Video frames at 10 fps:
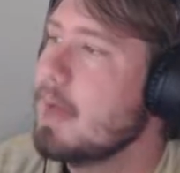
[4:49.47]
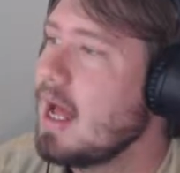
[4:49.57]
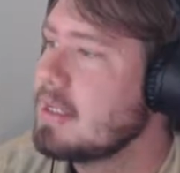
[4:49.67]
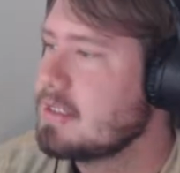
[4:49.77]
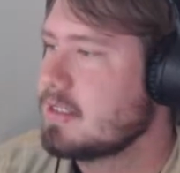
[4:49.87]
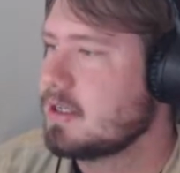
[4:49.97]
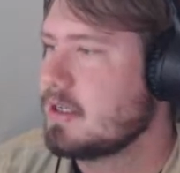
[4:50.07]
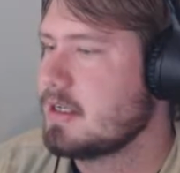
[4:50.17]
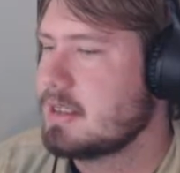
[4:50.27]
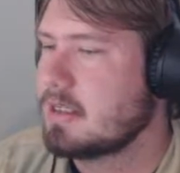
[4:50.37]

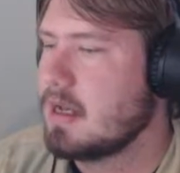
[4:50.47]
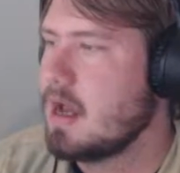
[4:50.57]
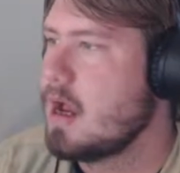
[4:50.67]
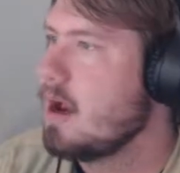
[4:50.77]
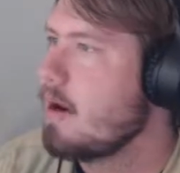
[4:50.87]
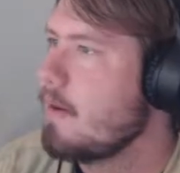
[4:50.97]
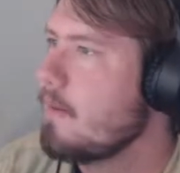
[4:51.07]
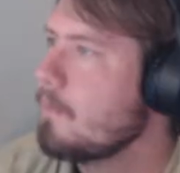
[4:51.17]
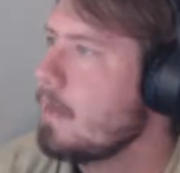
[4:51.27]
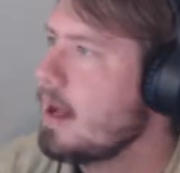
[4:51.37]
Monsters?
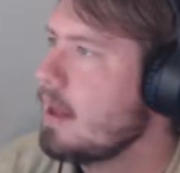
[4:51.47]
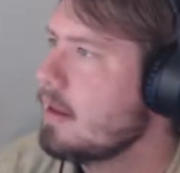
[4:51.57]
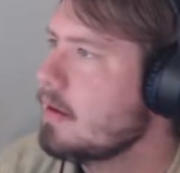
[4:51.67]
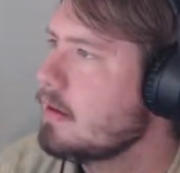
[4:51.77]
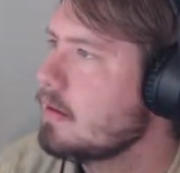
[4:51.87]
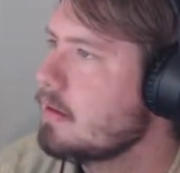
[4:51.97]
Oh, well.